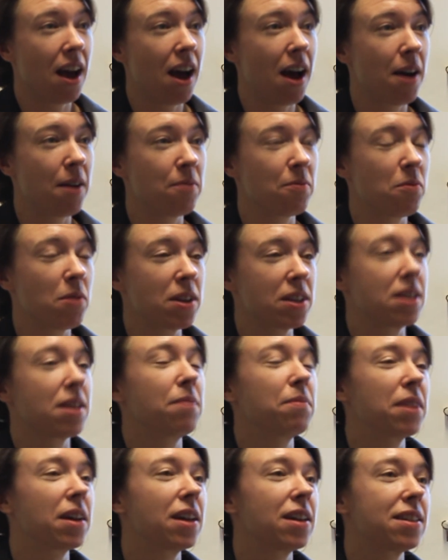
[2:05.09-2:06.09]
When
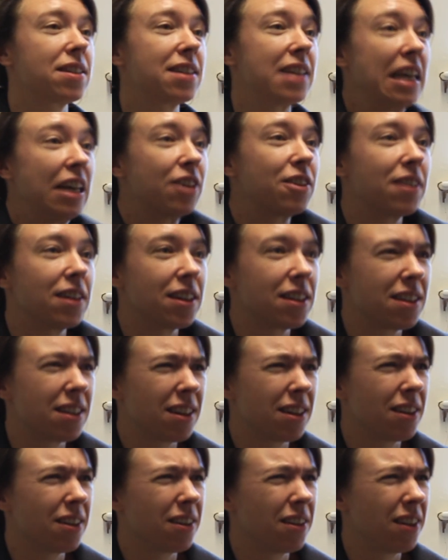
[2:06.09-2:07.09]
something is secret,
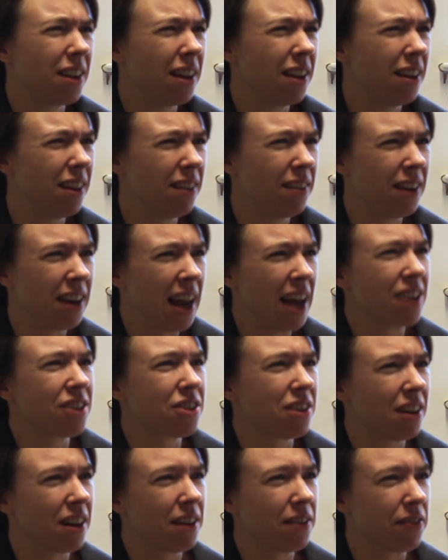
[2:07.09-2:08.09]
it
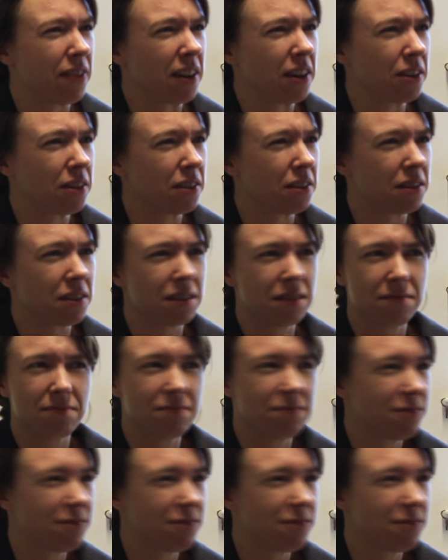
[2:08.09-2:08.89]
naturally feels